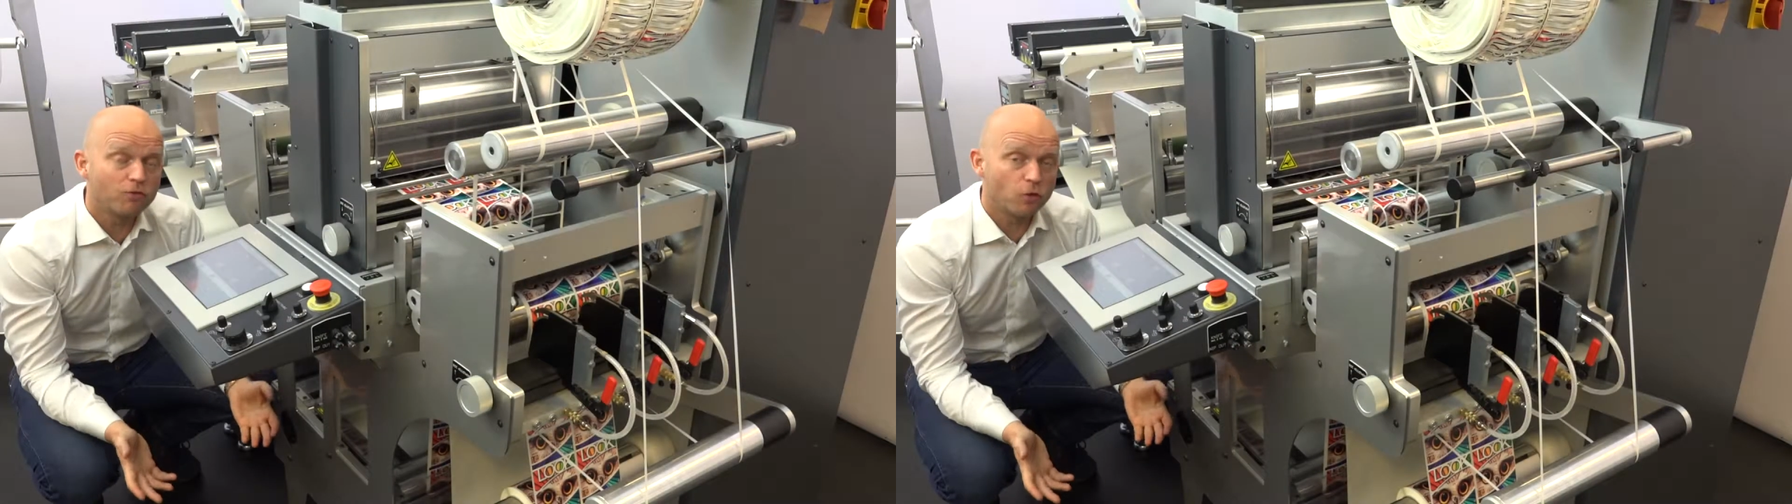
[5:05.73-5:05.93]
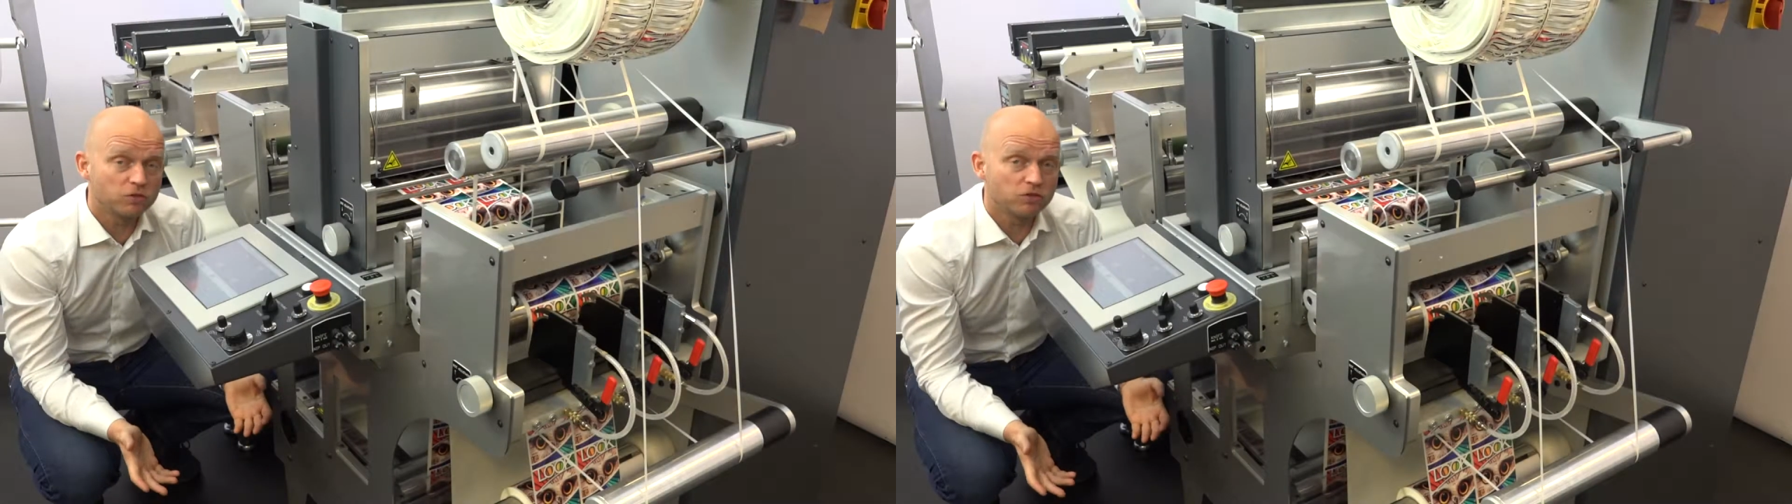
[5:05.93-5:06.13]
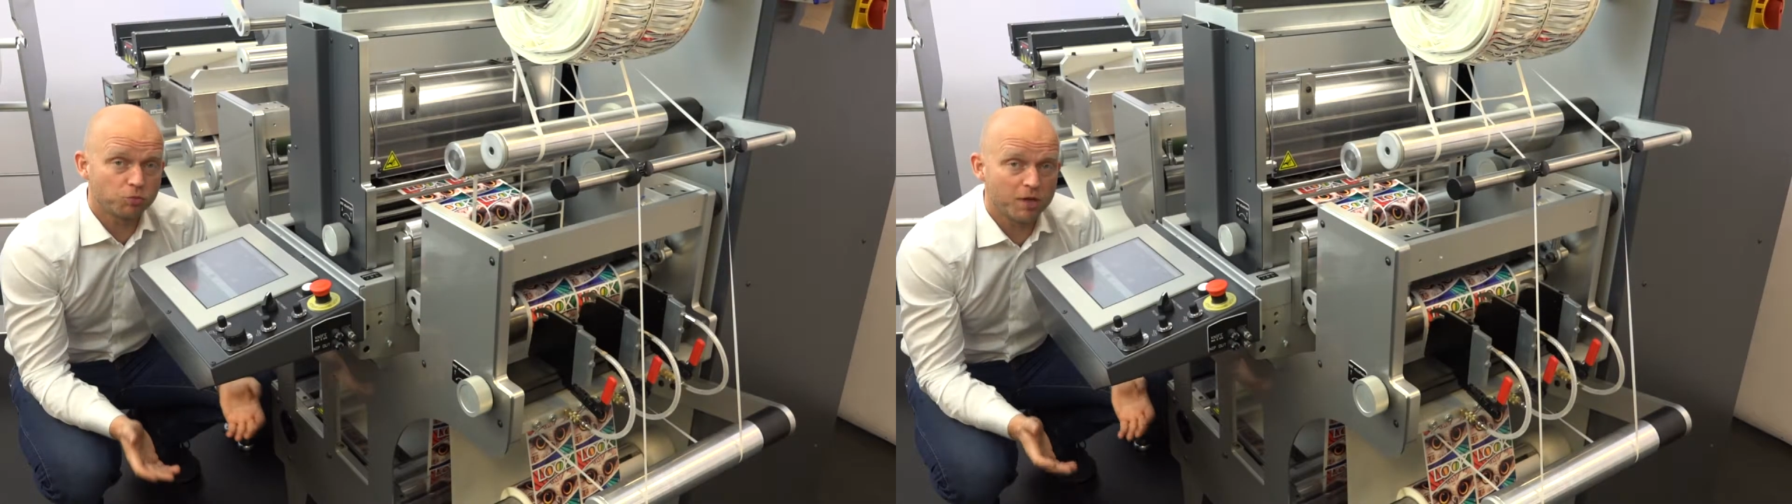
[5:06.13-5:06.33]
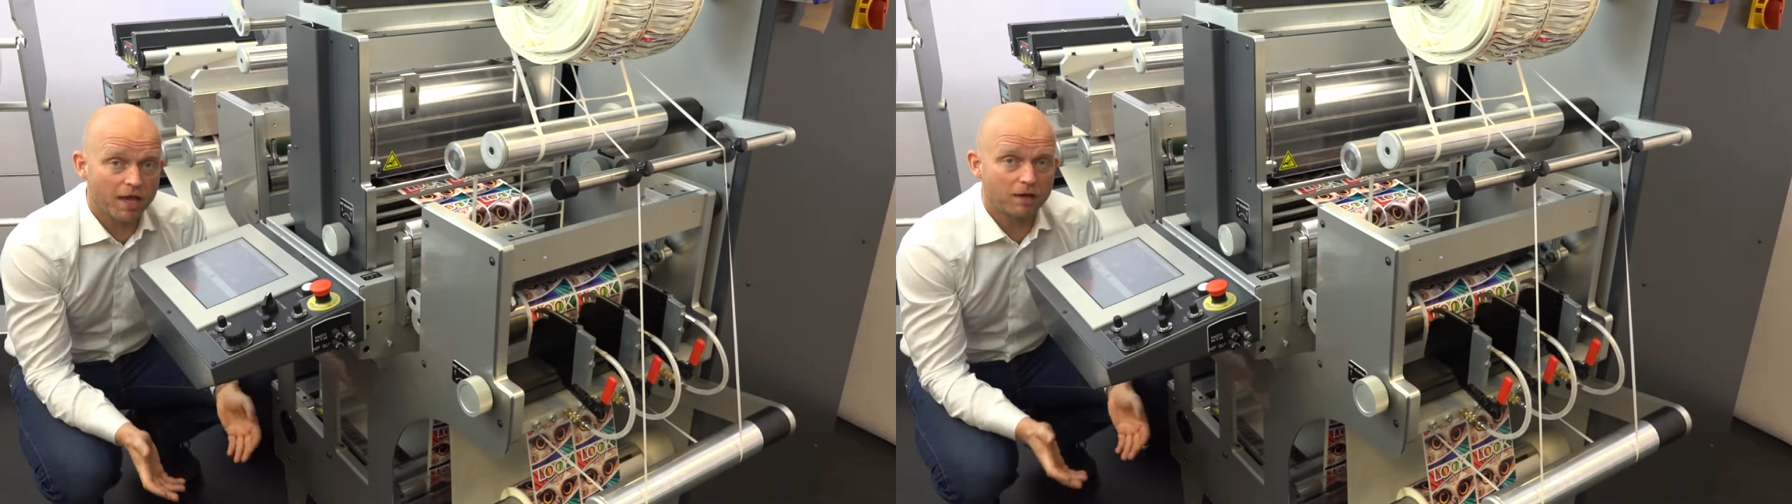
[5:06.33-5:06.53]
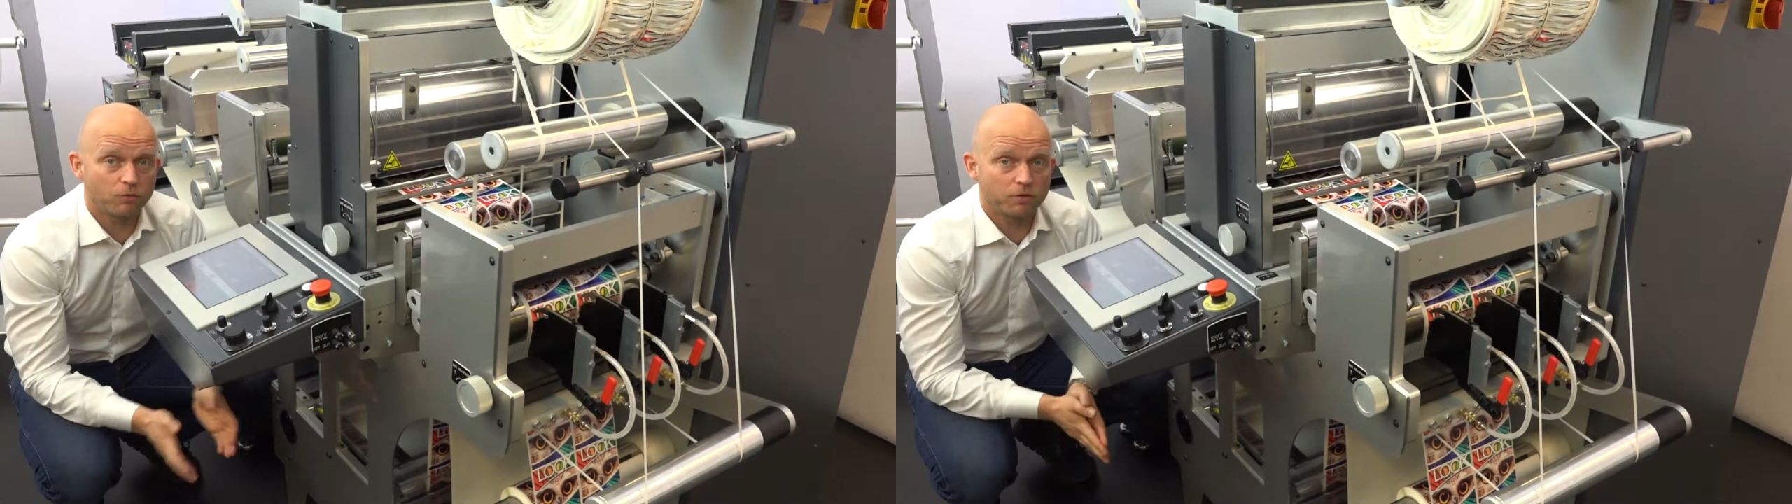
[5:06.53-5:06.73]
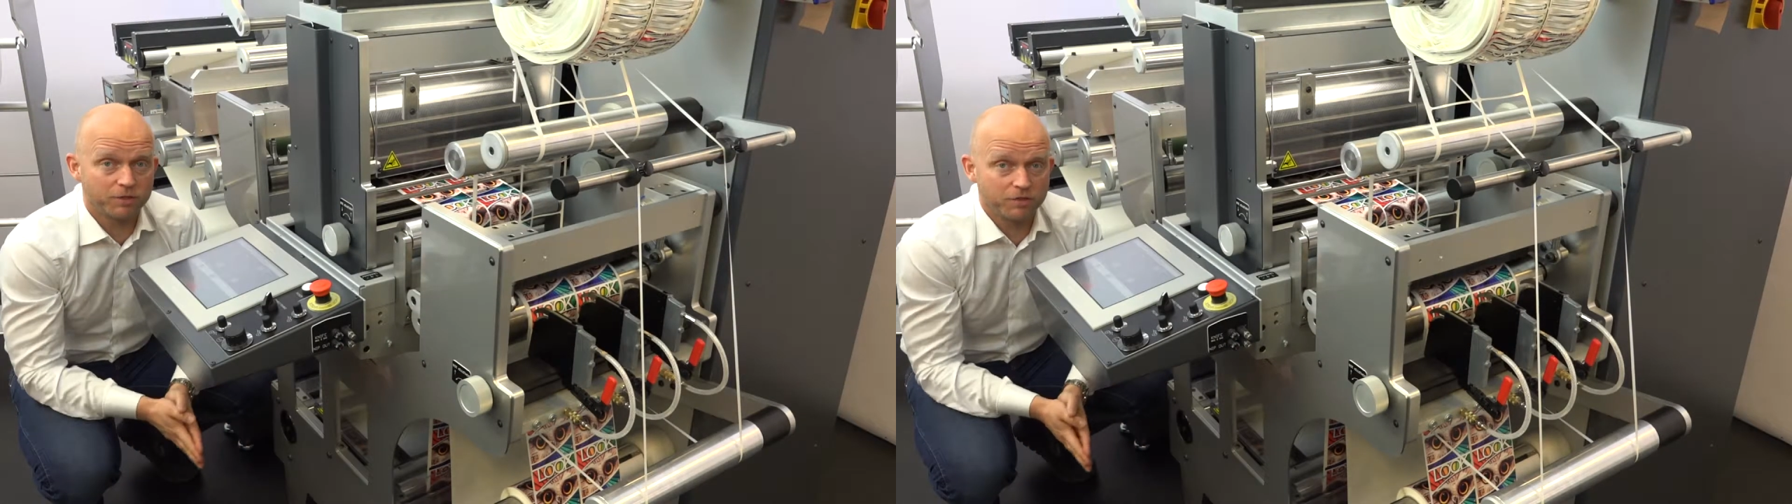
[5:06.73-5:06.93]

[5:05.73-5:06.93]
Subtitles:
focuses we had when we